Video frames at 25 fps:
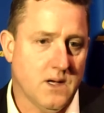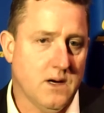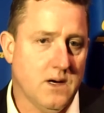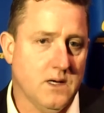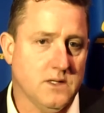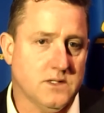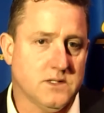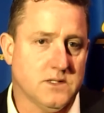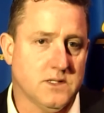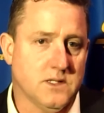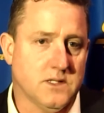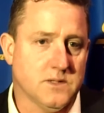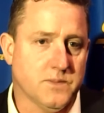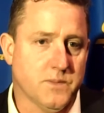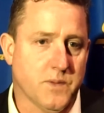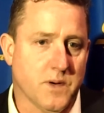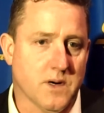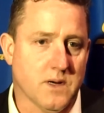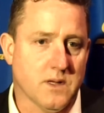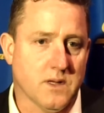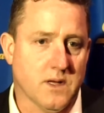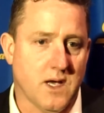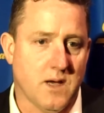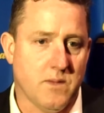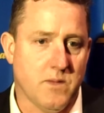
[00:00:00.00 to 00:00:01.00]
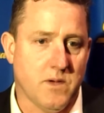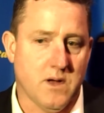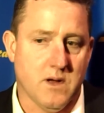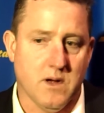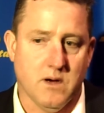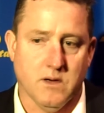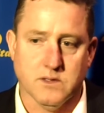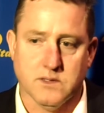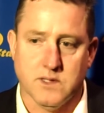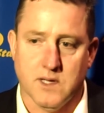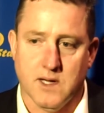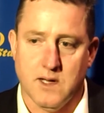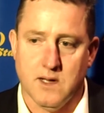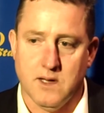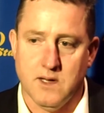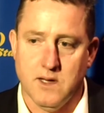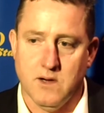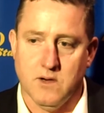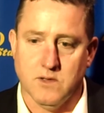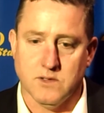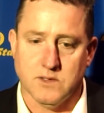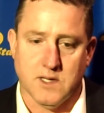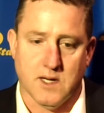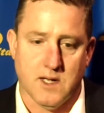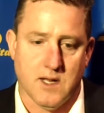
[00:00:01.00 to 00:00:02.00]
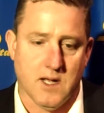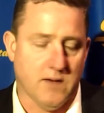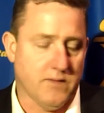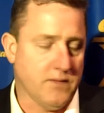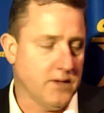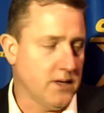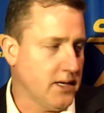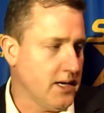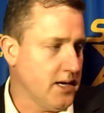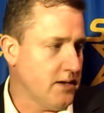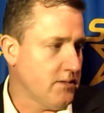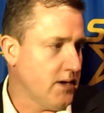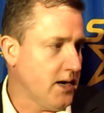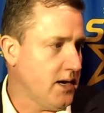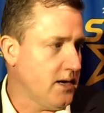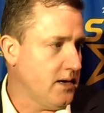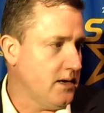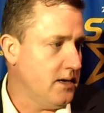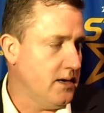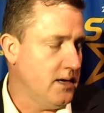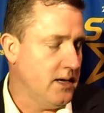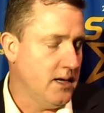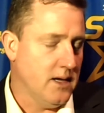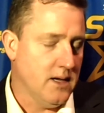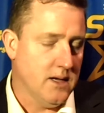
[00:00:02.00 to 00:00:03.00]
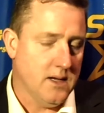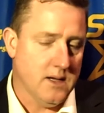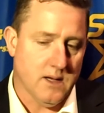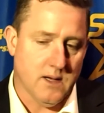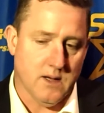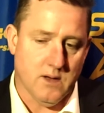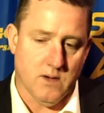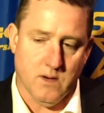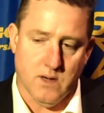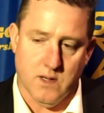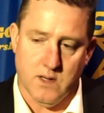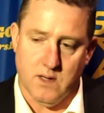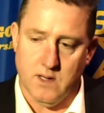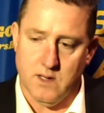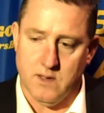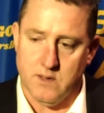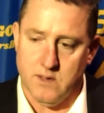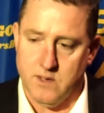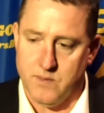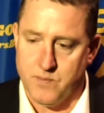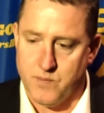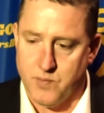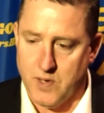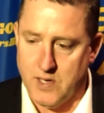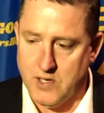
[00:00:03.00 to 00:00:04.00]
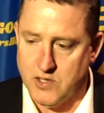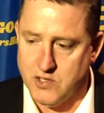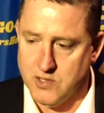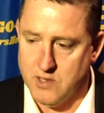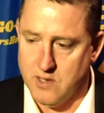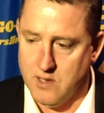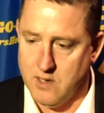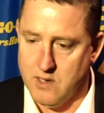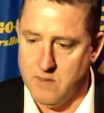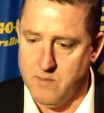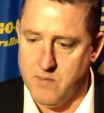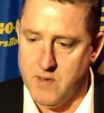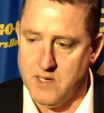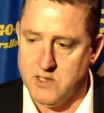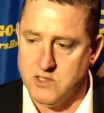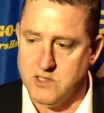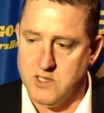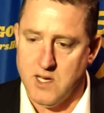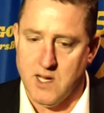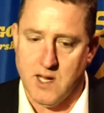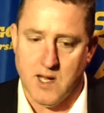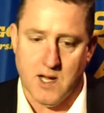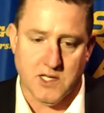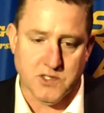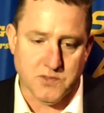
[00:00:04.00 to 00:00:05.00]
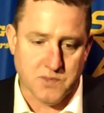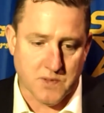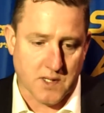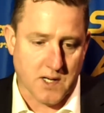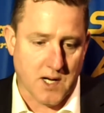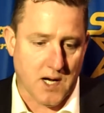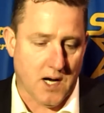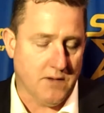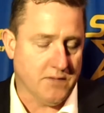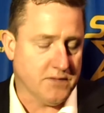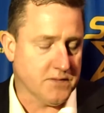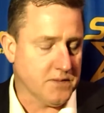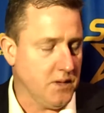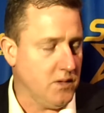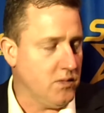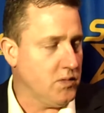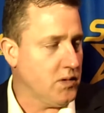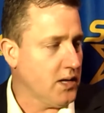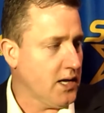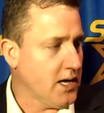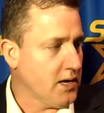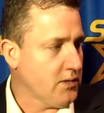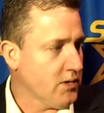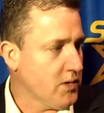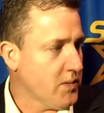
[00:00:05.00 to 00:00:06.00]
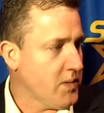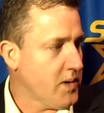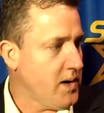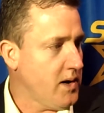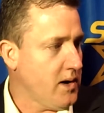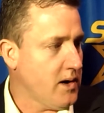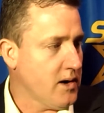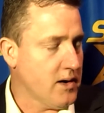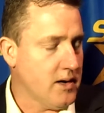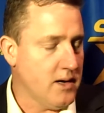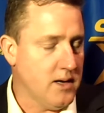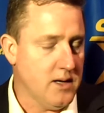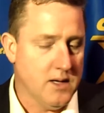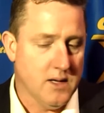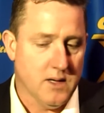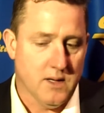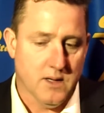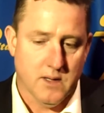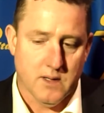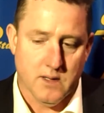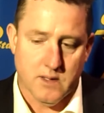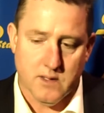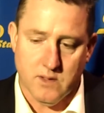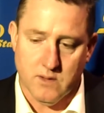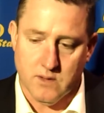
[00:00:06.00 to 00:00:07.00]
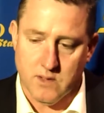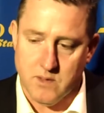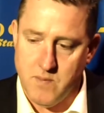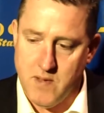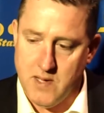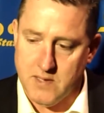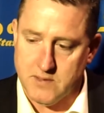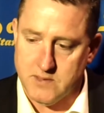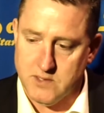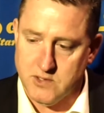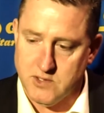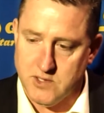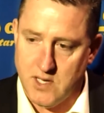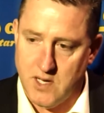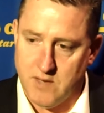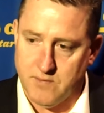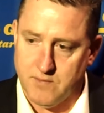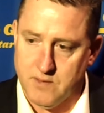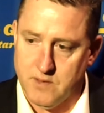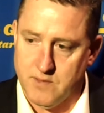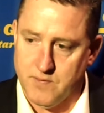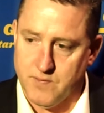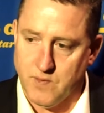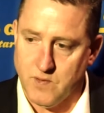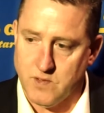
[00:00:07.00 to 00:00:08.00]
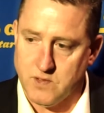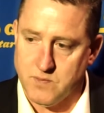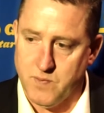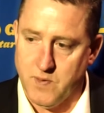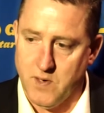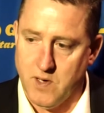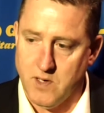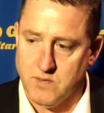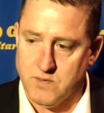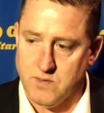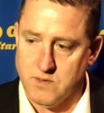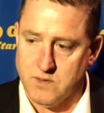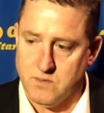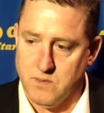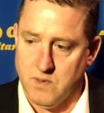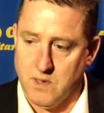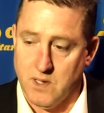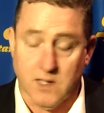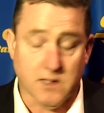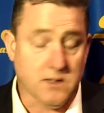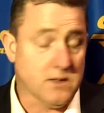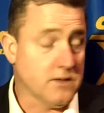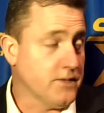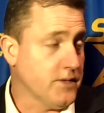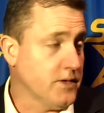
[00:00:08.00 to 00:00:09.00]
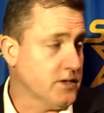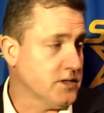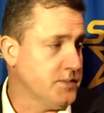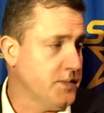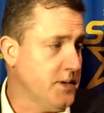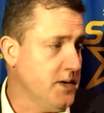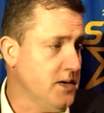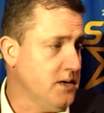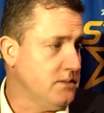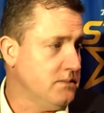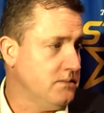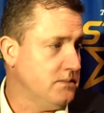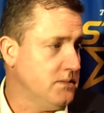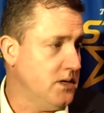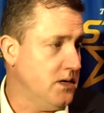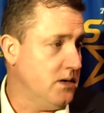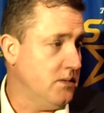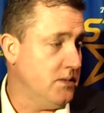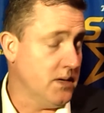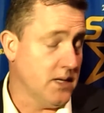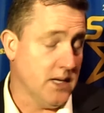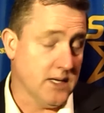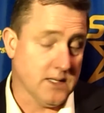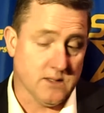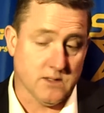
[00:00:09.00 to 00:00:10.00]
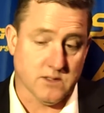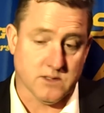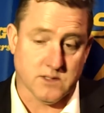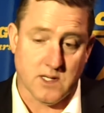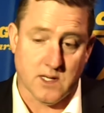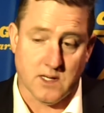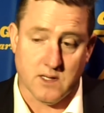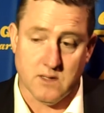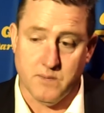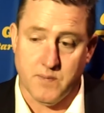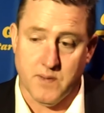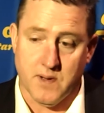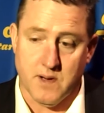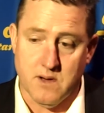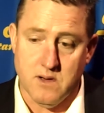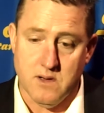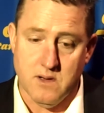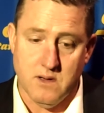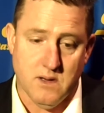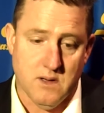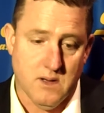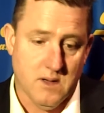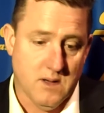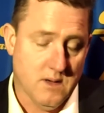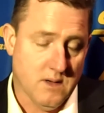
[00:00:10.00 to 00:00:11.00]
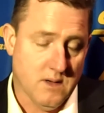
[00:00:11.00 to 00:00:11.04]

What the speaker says: No, it's part of the game. You always can't have the lead, right? And you're preaching on the bench, hey guys, we're comfortable, we like where we are, and the message after the first period was we like their first period. We like their second period,